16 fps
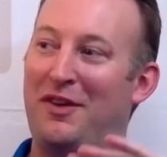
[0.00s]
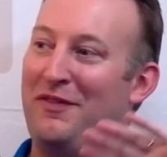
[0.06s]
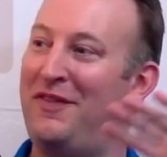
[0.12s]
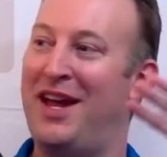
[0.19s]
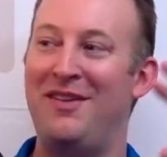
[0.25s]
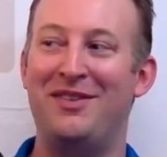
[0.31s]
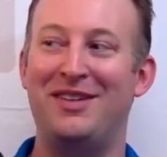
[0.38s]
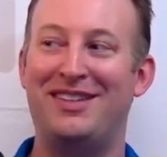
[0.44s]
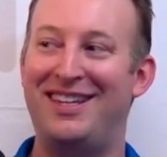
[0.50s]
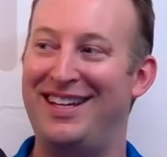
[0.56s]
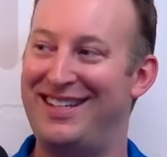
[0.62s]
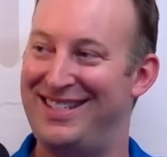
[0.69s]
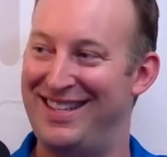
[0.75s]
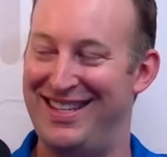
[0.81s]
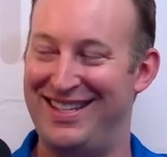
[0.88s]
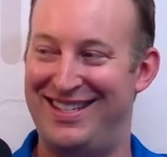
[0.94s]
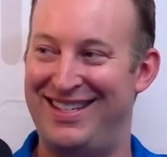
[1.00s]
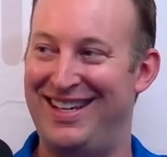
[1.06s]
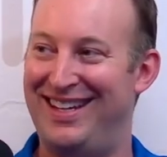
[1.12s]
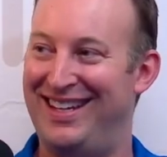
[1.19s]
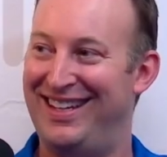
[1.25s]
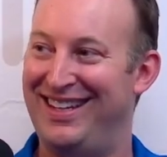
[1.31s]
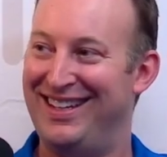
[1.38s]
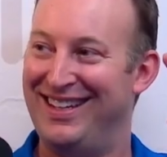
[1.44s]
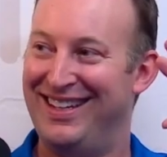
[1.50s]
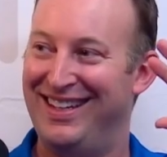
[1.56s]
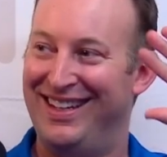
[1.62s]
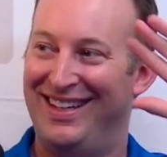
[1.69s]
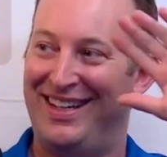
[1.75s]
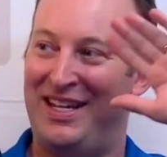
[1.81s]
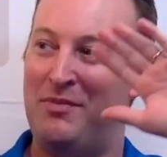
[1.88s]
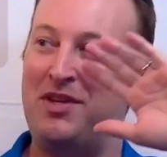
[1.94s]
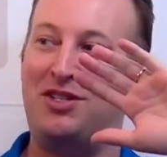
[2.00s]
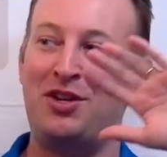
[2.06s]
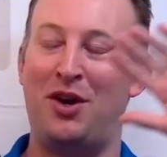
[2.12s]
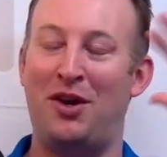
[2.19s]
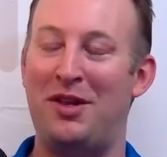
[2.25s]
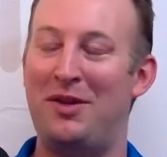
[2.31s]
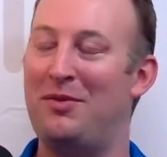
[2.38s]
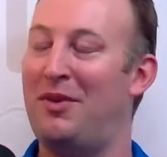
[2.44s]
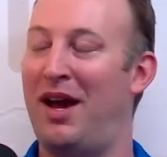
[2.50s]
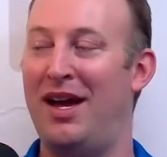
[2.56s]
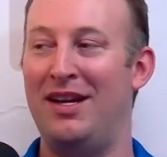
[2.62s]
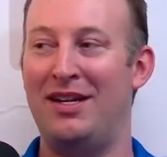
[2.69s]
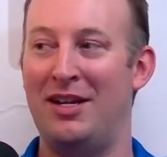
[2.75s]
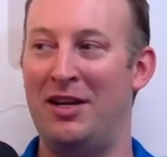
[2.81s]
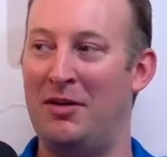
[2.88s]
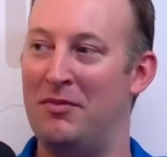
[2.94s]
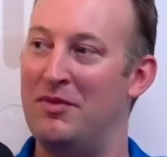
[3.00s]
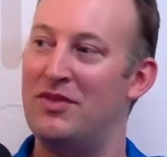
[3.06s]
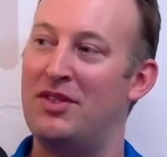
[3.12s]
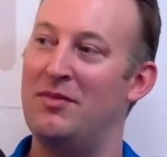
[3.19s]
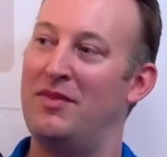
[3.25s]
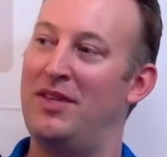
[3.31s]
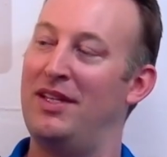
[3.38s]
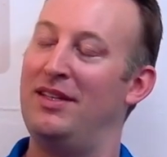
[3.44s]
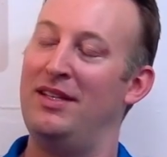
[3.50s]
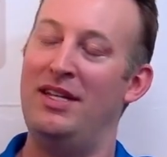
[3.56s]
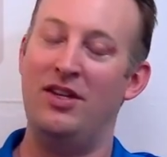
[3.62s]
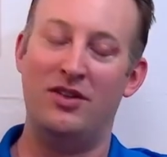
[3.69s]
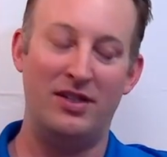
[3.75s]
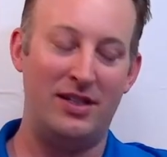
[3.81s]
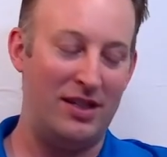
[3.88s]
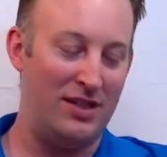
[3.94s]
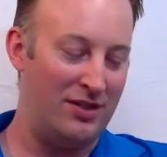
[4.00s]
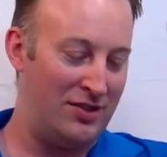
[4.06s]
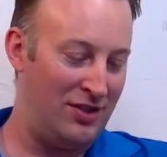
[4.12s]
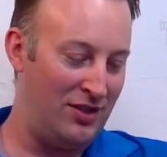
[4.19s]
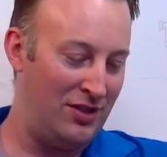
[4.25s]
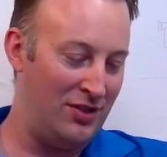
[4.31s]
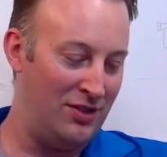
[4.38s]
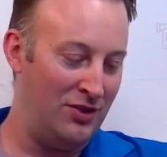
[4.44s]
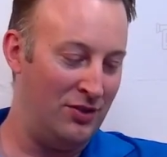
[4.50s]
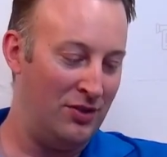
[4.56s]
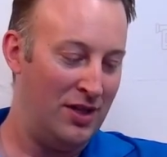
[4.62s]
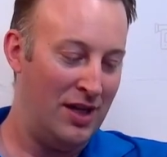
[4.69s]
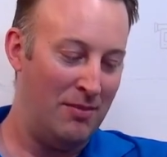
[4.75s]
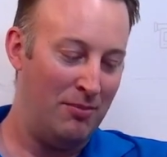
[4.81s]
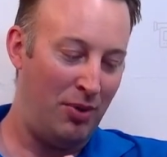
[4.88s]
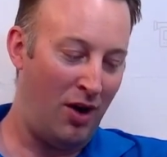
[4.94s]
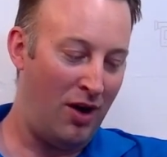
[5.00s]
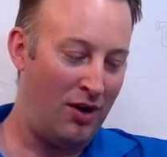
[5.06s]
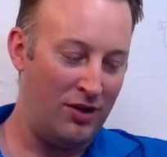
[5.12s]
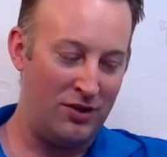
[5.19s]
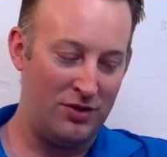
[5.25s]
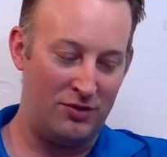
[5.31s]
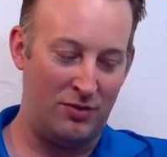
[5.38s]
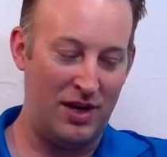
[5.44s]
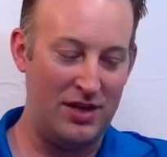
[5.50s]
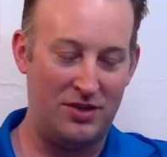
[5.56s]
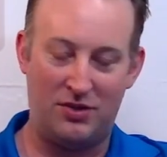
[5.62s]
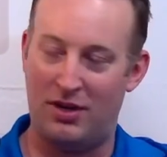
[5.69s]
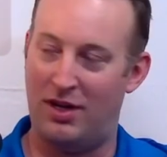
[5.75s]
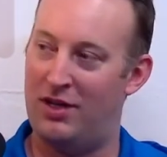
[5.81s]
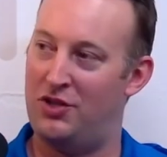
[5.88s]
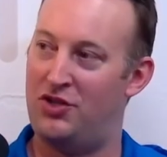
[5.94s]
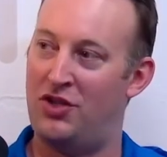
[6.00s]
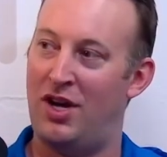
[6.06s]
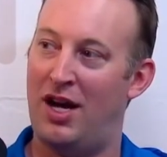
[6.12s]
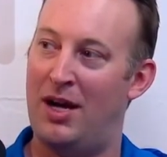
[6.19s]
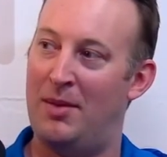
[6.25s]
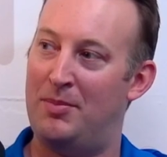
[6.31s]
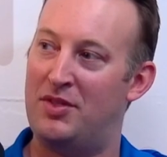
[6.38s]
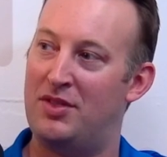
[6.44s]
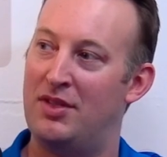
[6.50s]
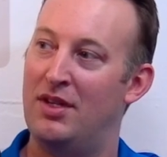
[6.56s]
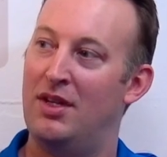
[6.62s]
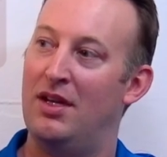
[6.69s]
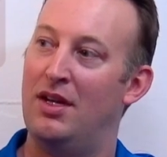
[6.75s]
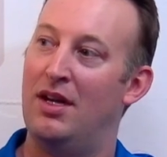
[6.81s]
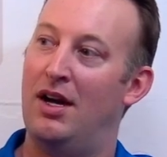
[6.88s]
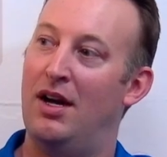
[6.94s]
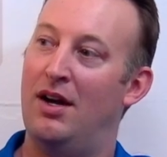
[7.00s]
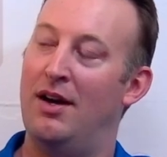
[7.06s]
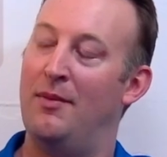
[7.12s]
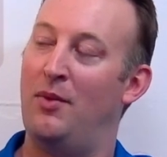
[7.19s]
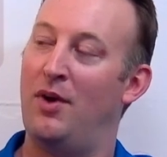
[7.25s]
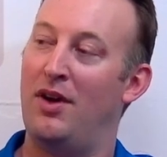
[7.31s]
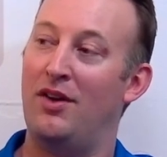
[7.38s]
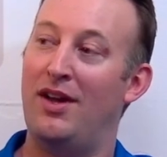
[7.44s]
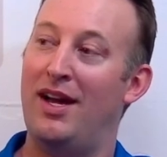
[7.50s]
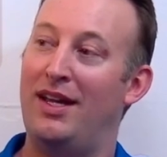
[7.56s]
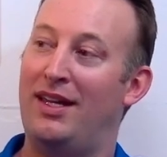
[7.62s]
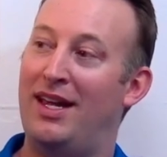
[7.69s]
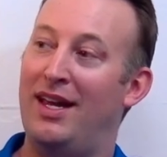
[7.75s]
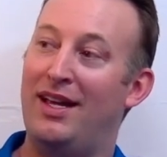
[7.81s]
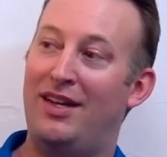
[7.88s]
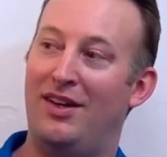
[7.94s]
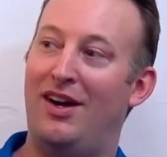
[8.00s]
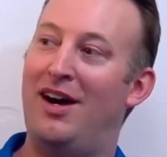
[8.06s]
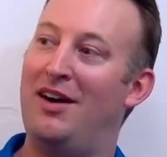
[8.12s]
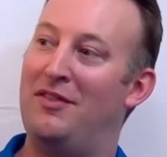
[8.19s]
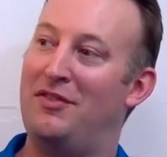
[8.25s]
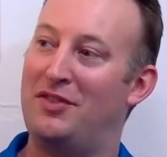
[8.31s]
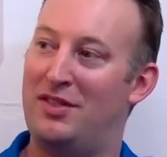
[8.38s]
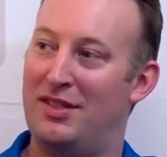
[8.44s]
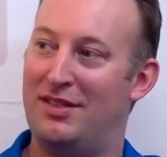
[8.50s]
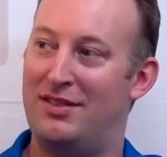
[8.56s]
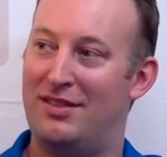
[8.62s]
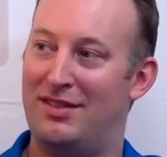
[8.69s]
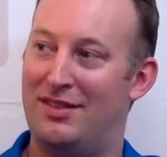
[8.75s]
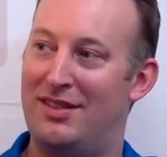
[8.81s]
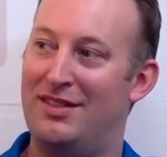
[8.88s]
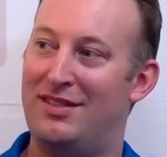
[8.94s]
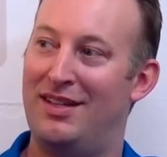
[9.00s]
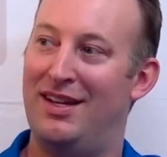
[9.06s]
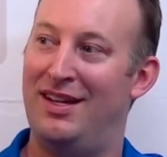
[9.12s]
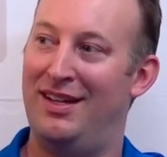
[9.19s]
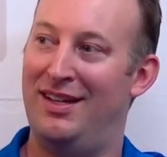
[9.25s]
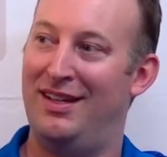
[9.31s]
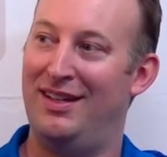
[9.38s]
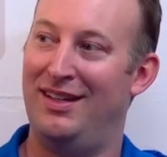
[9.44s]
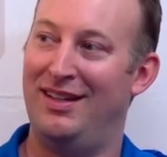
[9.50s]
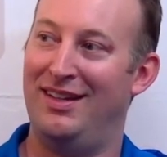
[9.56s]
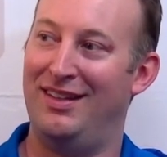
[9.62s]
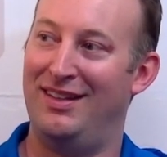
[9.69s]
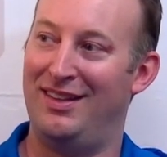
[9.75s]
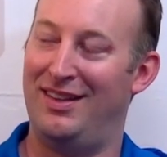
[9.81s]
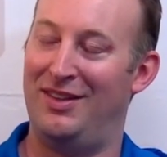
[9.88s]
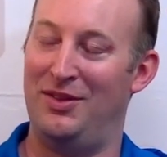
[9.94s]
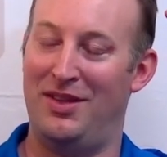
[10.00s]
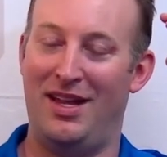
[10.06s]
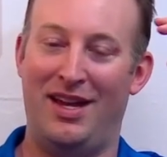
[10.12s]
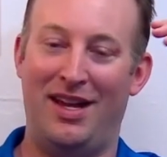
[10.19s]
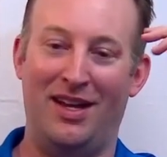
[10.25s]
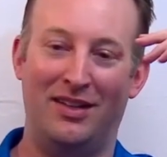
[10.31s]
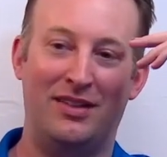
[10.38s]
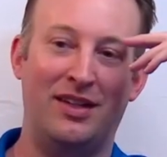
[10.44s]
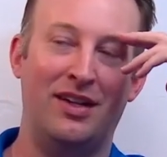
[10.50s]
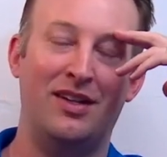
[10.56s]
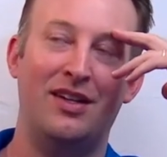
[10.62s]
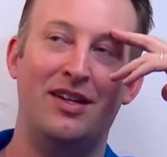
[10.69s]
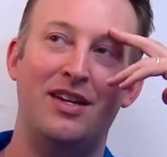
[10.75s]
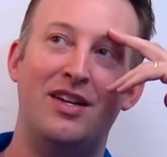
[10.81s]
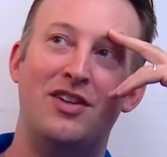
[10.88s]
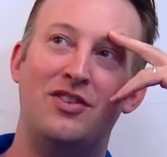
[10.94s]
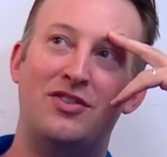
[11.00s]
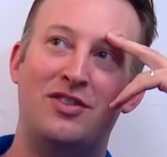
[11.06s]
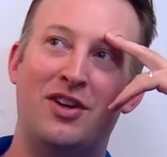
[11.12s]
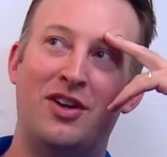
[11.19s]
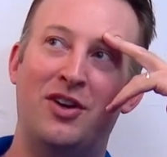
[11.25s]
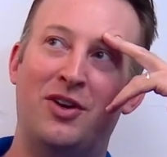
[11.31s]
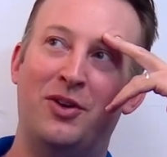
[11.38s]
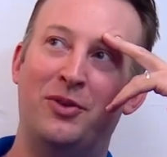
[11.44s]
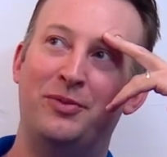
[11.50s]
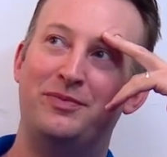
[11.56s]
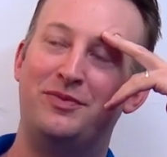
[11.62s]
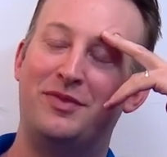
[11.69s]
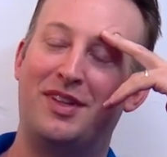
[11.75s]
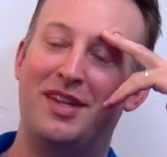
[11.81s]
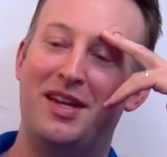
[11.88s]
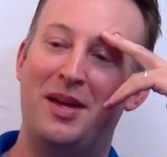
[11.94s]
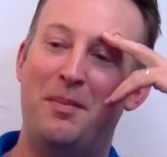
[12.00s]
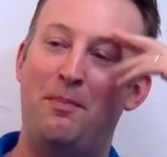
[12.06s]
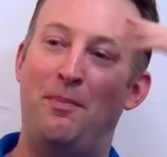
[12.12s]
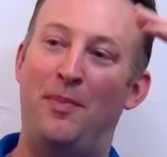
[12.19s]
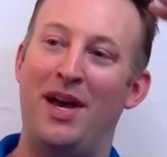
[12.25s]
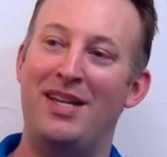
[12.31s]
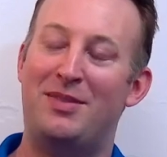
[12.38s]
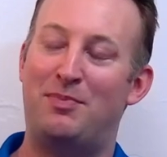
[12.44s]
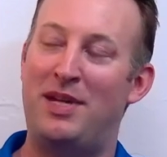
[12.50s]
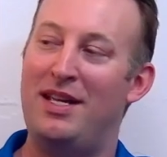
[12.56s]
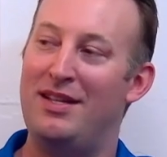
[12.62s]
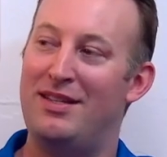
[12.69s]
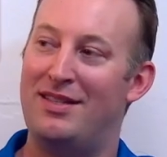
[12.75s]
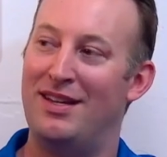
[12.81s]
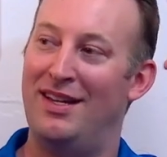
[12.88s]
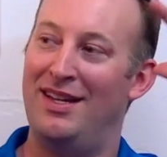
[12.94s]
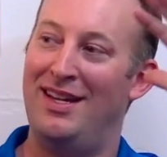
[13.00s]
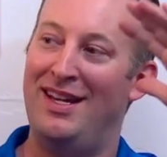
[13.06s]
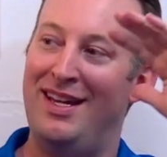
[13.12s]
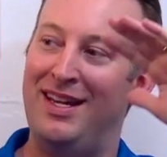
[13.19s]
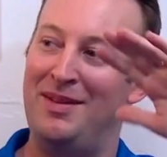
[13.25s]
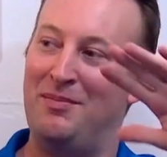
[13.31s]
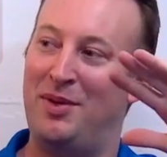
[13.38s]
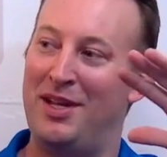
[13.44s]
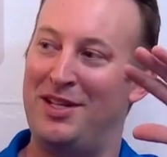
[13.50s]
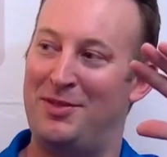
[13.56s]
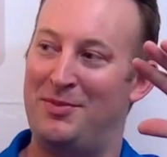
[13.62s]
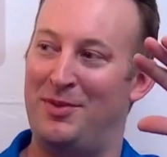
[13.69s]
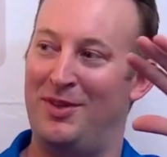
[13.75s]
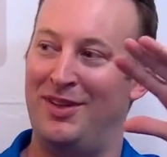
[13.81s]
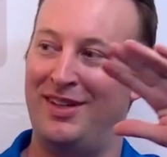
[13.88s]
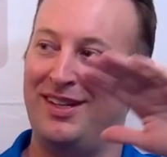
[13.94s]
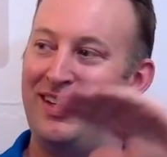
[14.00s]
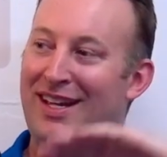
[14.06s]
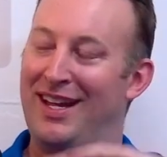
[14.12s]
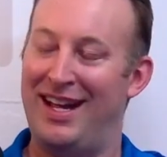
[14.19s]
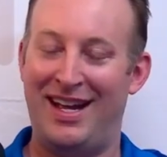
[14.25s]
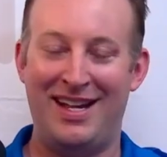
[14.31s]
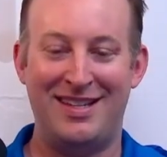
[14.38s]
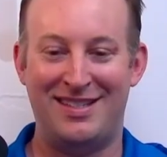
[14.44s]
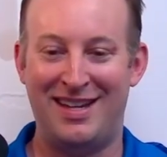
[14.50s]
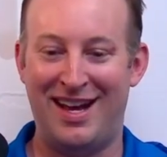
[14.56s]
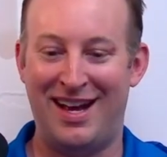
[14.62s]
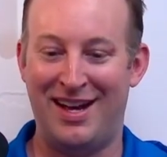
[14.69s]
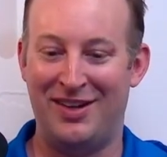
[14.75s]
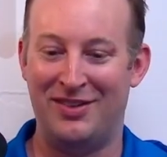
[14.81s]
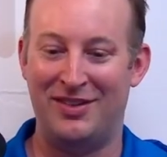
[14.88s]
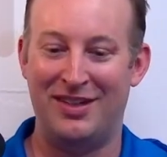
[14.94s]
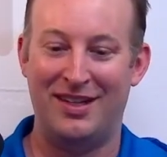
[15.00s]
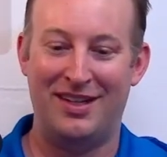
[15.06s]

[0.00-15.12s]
favorite things in the city. Can be totally random, something near and dear to you. Bars, restaurants, shops. Why don't I kick it off since I threw that out there? So, best pizza in Pittsburgh, hands down,